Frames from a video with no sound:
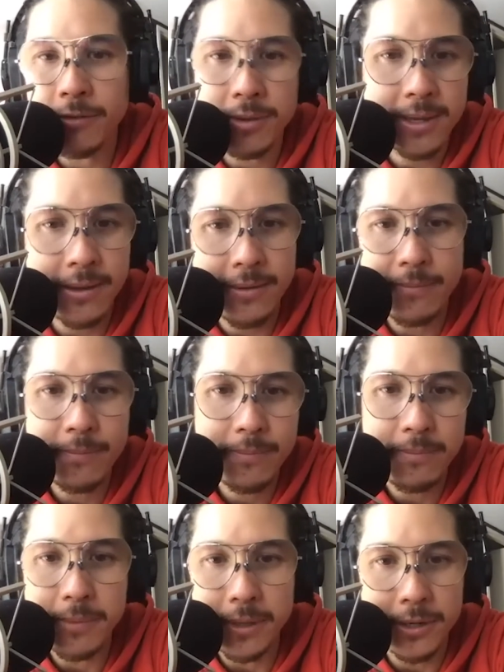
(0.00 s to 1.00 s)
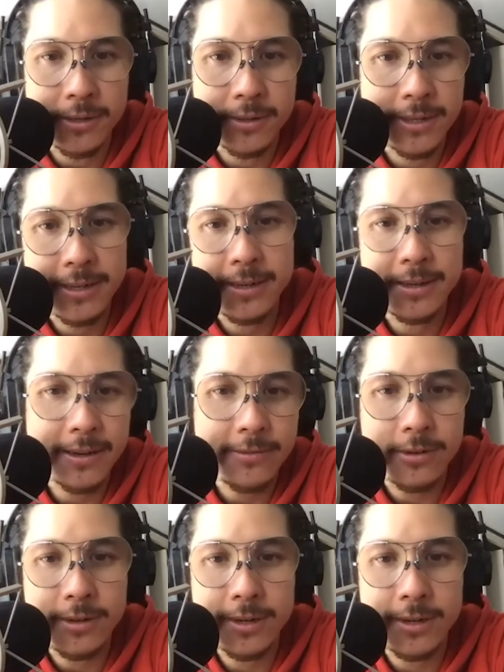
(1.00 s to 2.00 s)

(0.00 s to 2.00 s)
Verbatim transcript: full-time milliner uh, ever right.